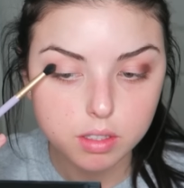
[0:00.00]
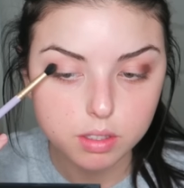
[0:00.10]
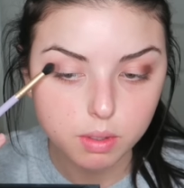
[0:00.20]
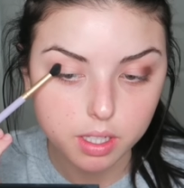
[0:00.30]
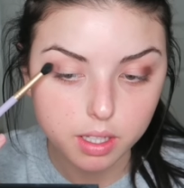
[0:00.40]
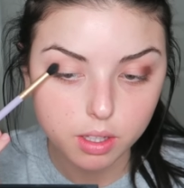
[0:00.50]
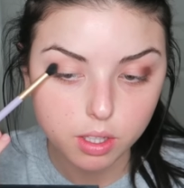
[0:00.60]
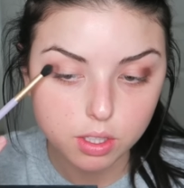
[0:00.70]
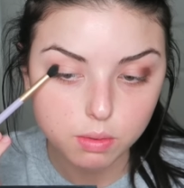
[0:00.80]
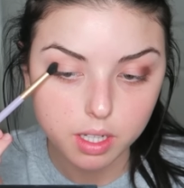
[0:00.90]
So
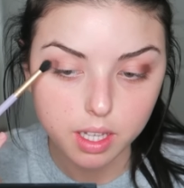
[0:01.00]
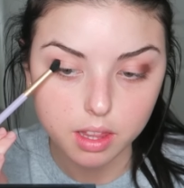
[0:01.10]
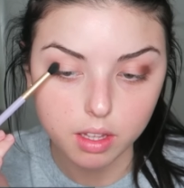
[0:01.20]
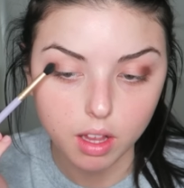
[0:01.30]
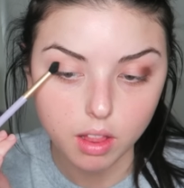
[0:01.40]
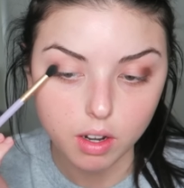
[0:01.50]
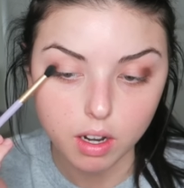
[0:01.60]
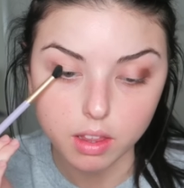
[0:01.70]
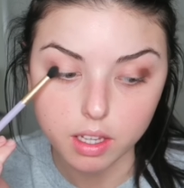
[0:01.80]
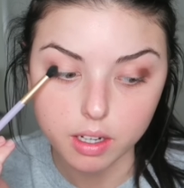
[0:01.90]
you just want to get the color
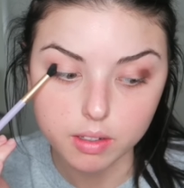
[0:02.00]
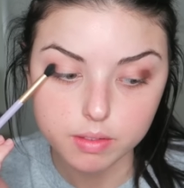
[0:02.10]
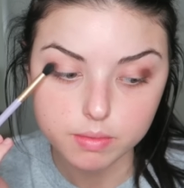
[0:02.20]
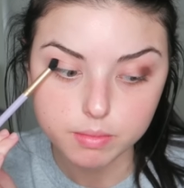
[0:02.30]
on there.